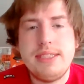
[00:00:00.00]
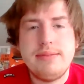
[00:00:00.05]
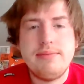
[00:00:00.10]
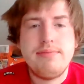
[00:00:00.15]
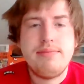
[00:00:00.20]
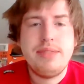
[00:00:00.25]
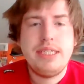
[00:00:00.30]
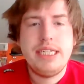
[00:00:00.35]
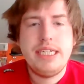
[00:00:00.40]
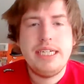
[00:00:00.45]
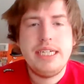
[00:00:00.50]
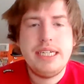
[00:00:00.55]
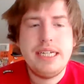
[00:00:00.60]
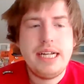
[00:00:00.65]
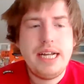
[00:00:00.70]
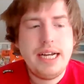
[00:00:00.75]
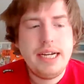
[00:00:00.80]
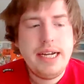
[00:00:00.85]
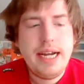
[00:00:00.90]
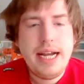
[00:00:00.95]
Man,
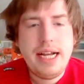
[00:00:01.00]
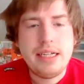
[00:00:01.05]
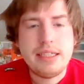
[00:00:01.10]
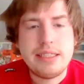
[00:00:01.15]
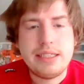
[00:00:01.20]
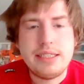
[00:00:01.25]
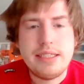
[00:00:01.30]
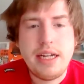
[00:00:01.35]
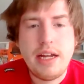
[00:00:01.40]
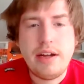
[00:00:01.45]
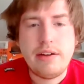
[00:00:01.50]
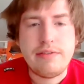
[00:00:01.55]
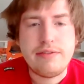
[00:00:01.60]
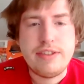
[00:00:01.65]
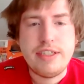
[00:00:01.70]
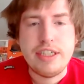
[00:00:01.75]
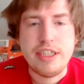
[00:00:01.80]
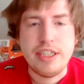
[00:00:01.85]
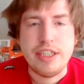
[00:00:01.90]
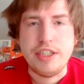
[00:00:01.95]
I got stuff
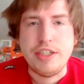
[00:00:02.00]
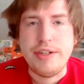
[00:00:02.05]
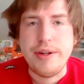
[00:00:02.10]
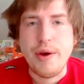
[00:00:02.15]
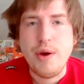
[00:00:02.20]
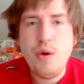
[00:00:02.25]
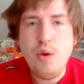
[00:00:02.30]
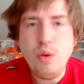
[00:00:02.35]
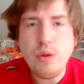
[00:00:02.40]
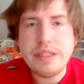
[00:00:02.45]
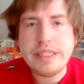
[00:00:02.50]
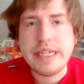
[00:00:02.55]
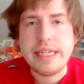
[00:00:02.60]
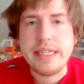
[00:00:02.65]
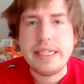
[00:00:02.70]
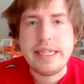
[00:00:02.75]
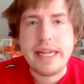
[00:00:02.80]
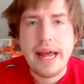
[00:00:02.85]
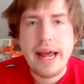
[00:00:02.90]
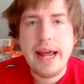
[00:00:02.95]
to do
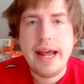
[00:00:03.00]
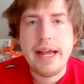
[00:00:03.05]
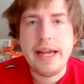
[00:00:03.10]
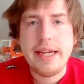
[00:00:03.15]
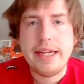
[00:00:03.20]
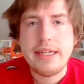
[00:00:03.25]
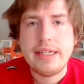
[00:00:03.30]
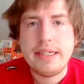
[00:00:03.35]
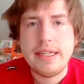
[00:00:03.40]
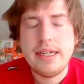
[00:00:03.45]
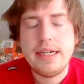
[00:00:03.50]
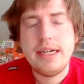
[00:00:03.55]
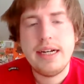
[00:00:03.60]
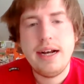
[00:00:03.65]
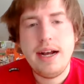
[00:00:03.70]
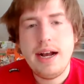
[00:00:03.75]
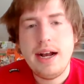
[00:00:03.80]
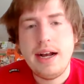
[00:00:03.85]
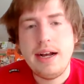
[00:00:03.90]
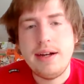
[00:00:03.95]
today.
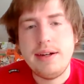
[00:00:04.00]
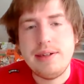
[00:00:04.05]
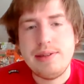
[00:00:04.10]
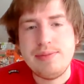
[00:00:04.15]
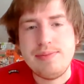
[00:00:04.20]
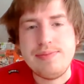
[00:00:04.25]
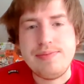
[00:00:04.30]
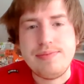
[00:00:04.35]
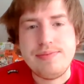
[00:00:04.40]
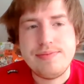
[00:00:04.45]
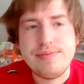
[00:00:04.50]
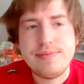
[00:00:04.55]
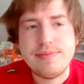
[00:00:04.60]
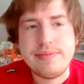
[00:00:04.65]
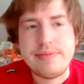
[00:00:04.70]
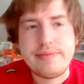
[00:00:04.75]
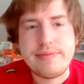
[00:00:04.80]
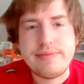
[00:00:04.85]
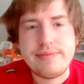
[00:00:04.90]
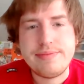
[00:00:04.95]
Um,
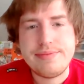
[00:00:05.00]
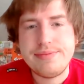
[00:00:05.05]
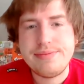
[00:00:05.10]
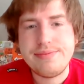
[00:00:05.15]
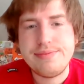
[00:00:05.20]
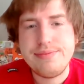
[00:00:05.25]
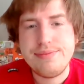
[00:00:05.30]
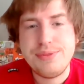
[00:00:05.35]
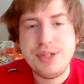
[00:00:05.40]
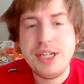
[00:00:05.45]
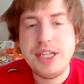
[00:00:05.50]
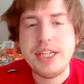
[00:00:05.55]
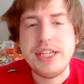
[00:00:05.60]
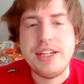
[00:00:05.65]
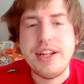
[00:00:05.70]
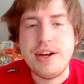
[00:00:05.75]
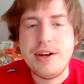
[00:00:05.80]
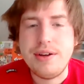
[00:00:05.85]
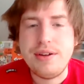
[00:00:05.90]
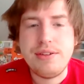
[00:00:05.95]
really
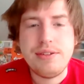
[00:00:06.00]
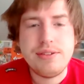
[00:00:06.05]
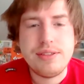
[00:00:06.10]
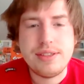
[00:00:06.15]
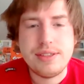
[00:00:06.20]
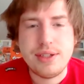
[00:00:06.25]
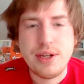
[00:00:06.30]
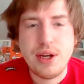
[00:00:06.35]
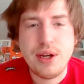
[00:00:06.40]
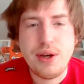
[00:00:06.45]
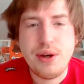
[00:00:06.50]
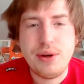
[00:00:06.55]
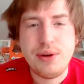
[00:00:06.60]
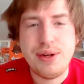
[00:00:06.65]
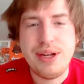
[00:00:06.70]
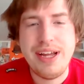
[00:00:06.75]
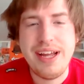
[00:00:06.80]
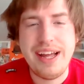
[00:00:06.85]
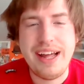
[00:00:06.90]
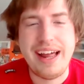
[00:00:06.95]
though. So,
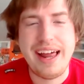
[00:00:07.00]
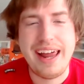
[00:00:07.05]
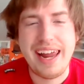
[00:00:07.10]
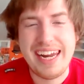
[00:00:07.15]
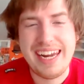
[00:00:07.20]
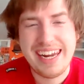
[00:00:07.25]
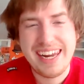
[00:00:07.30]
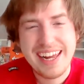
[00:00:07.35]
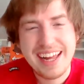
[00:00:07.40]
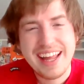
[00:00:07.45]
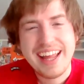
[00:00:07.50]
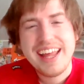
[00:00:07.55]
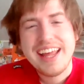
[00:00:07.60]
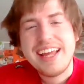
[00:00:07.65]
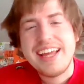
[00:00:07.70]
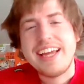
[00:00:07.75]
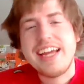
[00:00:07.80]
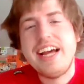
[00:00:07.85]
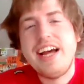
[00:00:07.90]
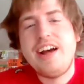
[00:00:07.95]

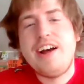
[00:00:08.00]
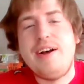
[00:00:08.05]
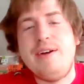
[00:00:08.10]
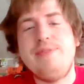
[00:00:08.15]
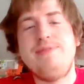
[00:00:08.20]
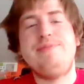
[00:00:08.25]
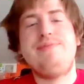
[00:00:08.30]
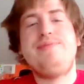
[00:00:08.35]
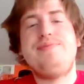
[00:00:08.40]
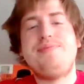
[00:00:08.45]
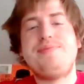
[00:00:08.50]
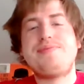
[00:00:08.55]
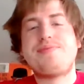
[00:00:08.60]
um,